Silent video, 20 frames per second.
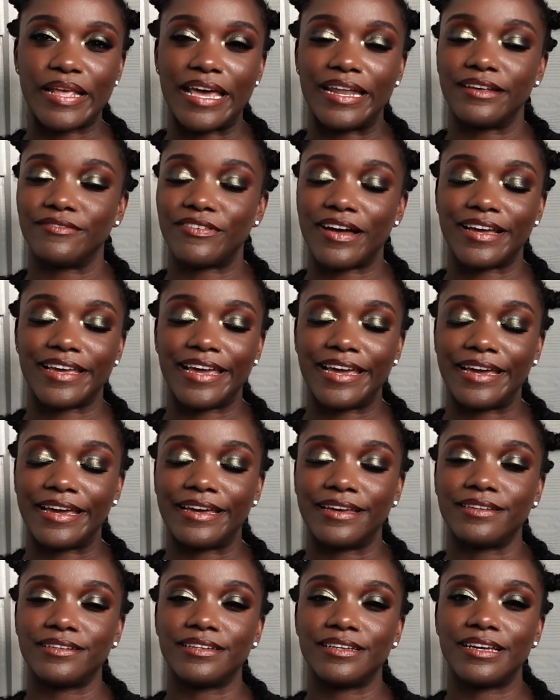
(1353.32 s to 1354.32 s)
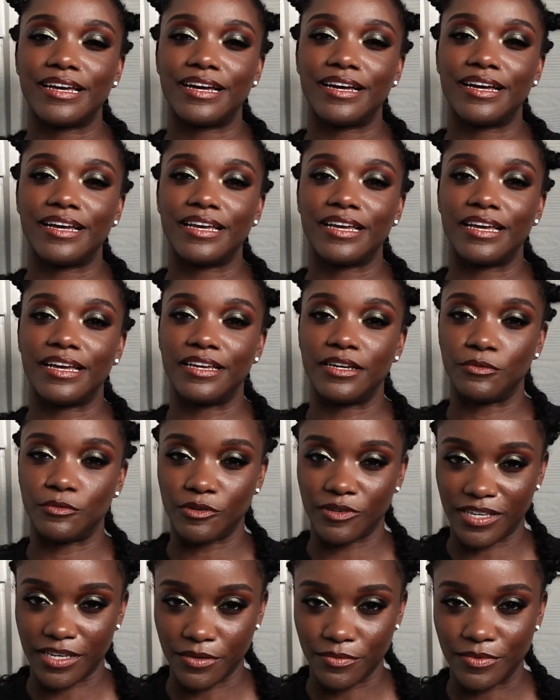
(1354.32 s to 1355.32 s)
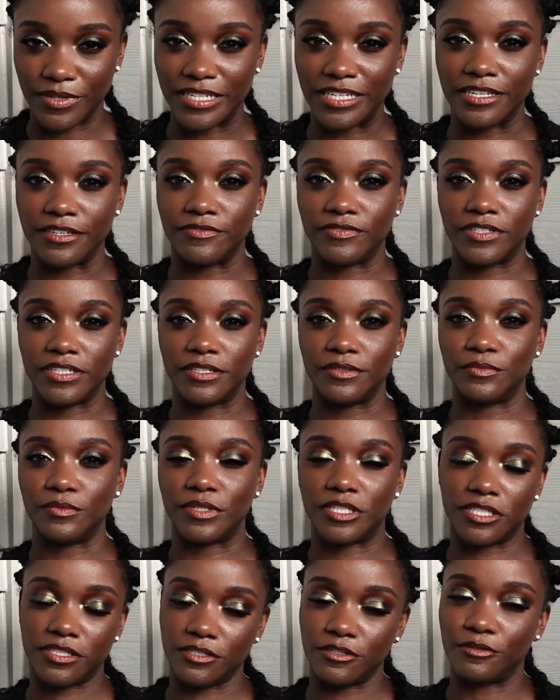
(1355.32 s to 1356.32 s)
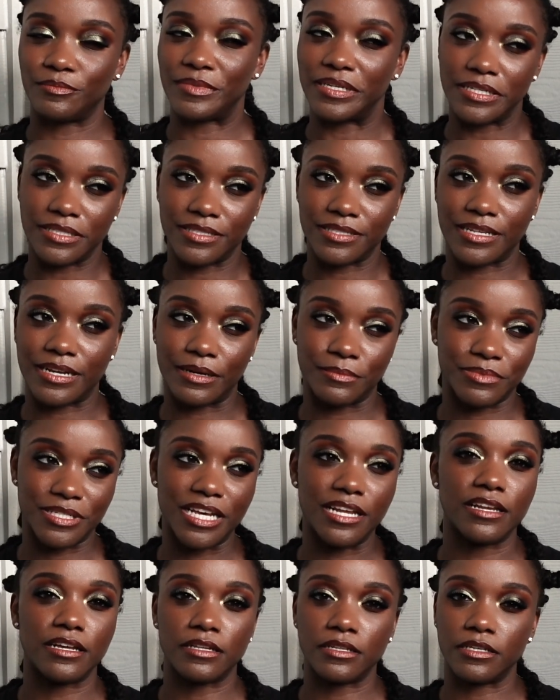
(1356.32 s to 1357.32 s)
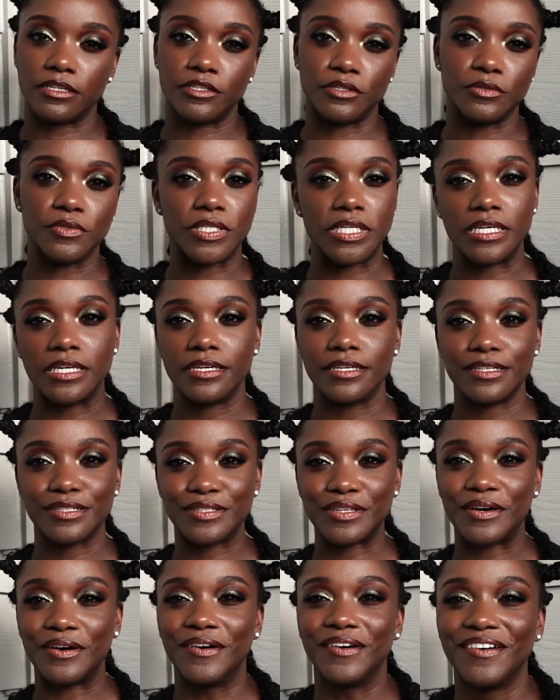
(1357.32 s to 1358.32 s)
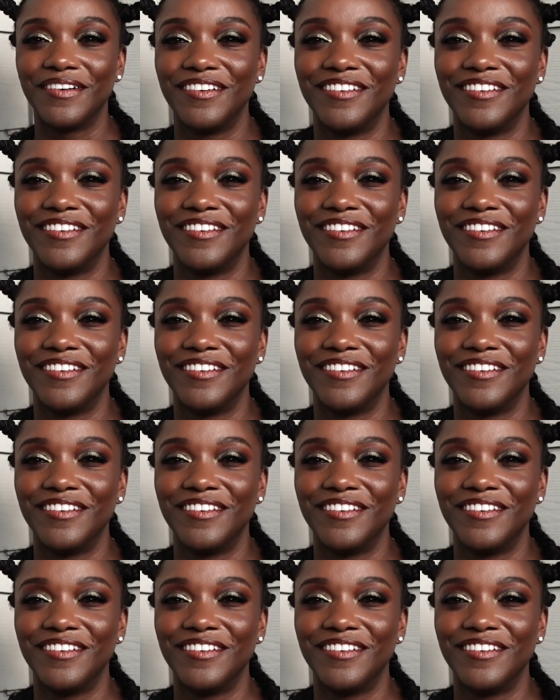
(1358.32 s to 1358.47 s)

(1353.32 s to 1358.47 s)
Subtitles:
if I can't, it will get regifted, which still means that I'm technically using it. So,